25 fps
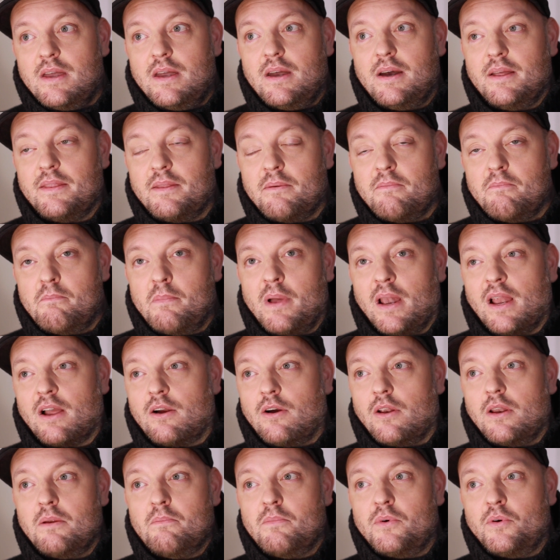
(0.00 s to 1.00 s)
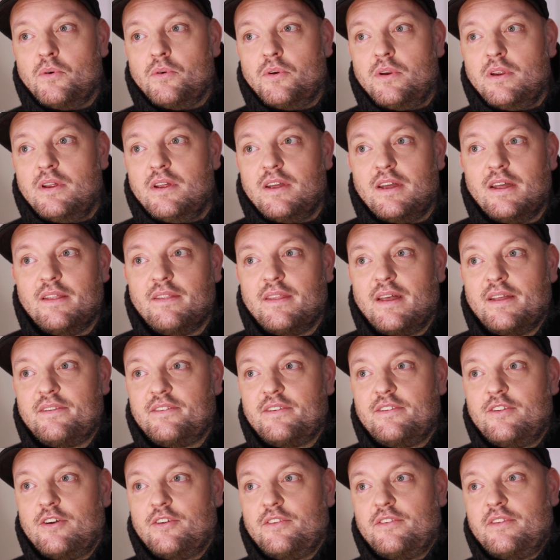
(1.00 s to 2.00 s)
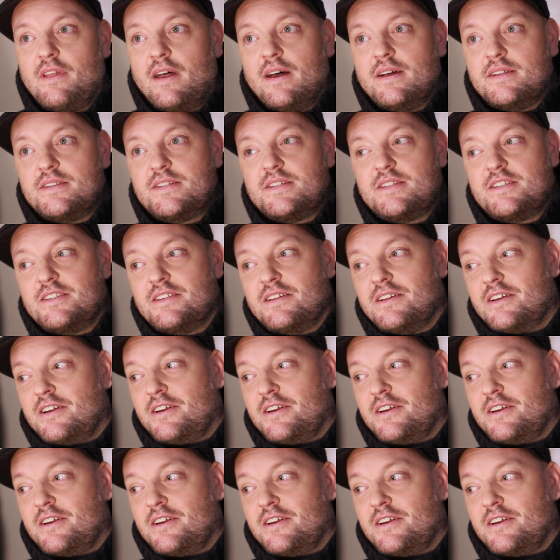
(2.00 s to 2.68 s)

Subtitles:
and the melancholy mood. And that's not as...